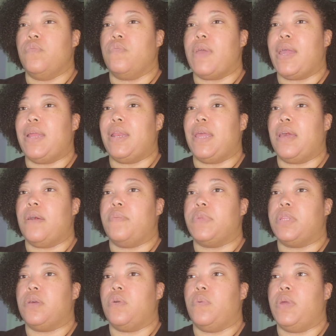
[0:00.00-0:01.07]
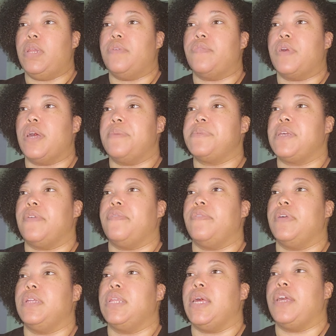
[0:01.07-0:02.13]
right now with the queen of cups i
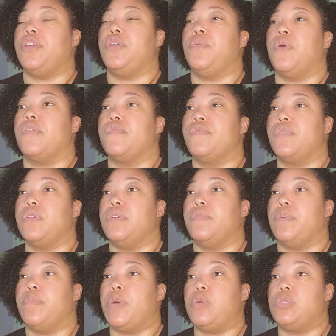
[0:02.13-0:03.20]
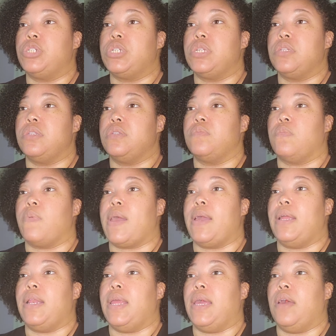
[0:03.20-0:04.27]
feel like you are full of emotions
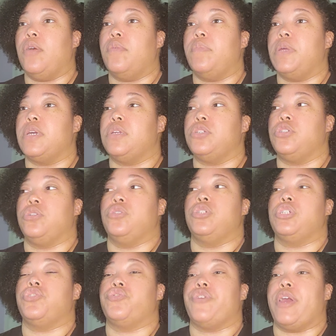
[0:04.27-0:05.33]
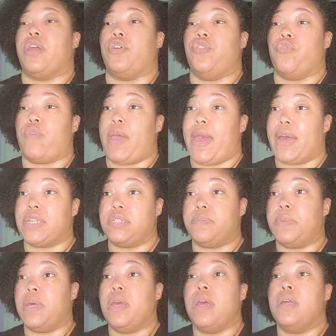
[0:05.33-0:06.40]
right now because you're just trying to grasp
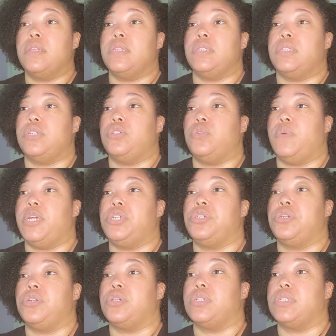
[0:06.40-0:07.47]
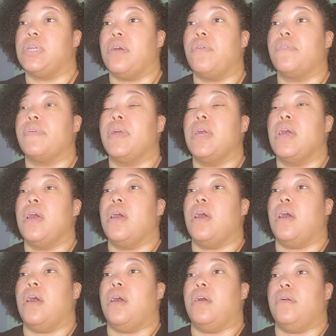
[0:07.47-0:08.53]
the situation yourself
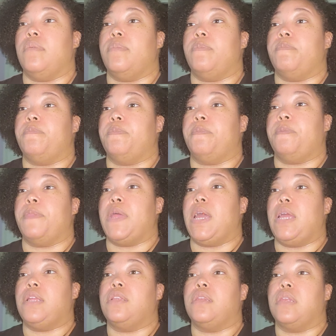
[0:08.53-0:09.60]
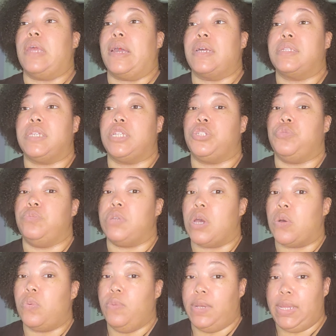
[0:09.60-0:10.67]
um, and like i said you
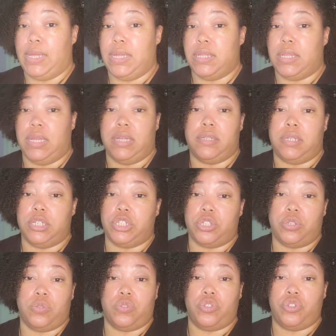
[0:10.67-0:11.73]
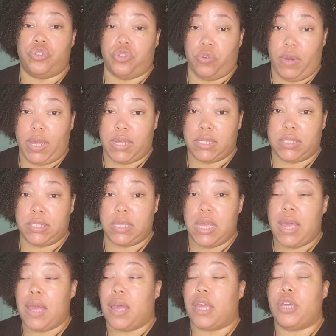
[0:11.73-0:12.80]
don't need the additional stress
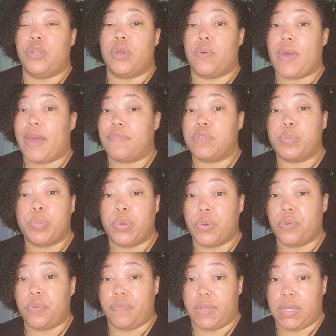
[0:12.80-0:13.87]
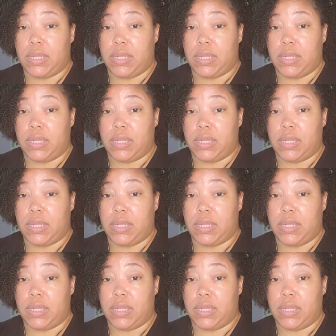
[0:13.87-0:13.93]
and you don't have to prove